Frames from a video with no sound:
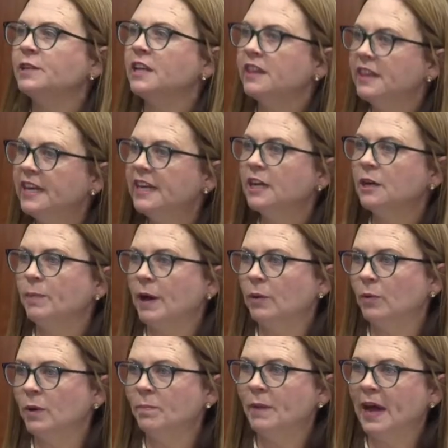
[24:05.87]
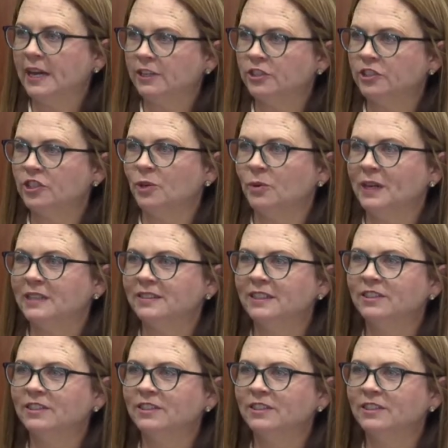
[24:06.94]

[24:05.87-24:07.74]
to think about what matters to us.